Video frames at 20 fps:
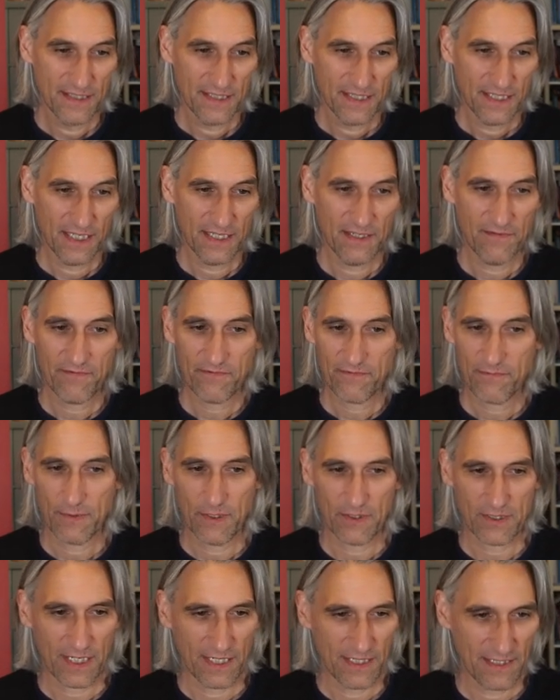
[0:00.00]
If,
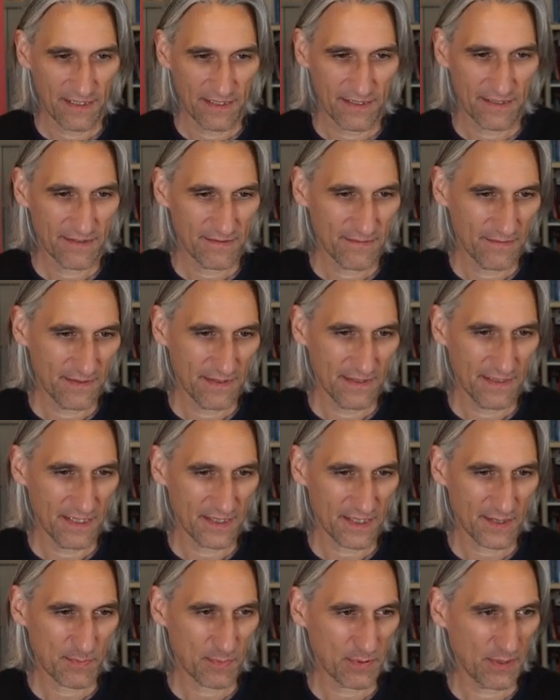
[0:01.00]
okay,
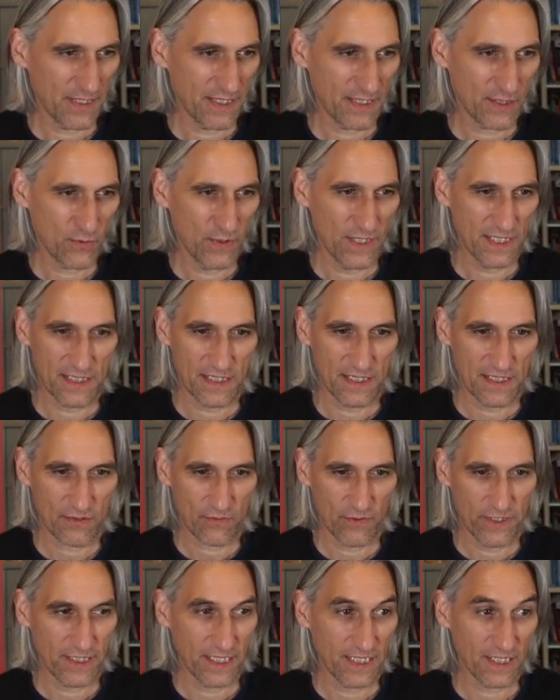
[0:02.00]
let's play queen
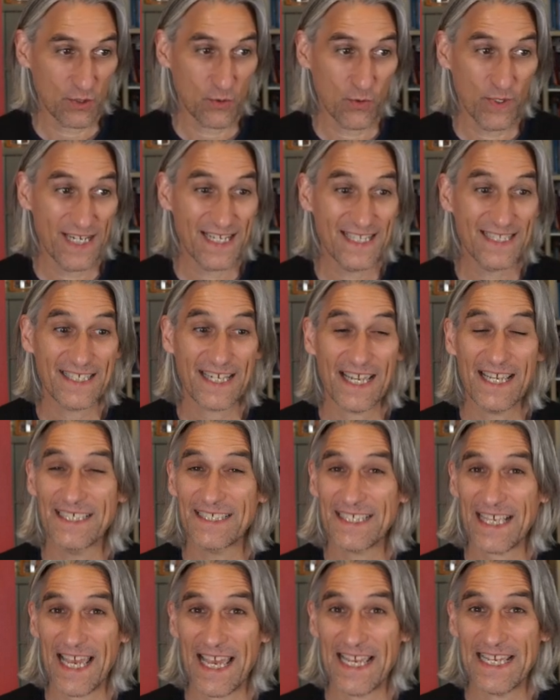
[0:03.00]
d3, then queen takes
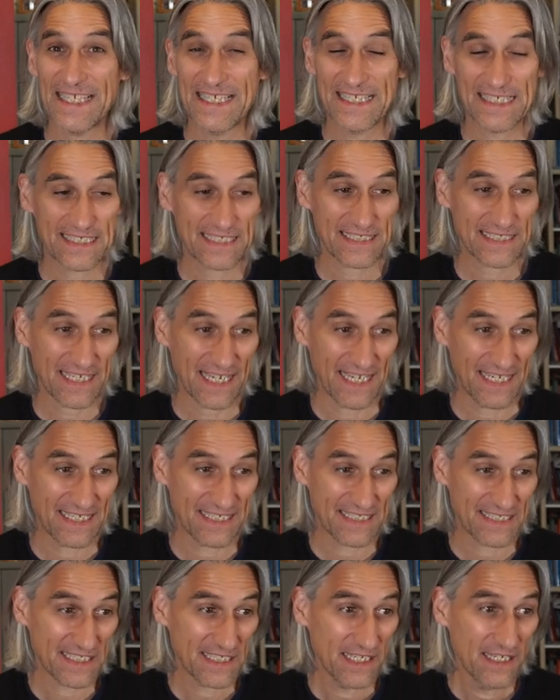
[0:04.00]

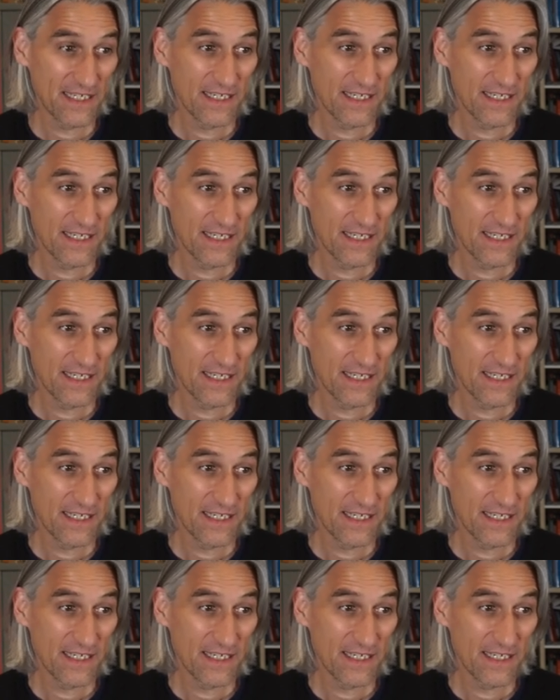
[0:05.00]
a6.